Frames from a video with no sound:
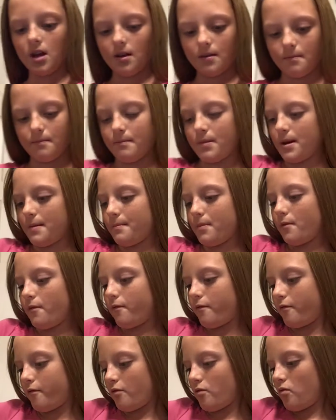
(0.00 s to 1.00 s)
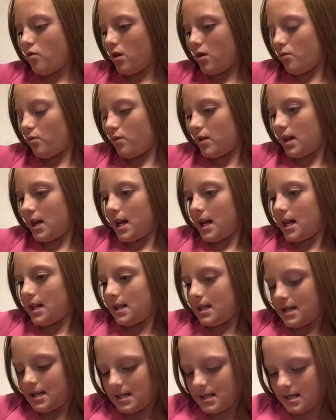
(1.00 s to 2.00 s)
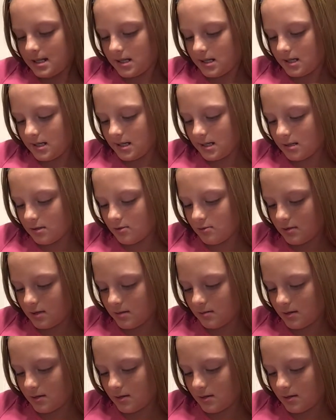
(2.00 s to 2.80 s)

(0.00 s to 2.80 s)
But before we add the eyeshadow,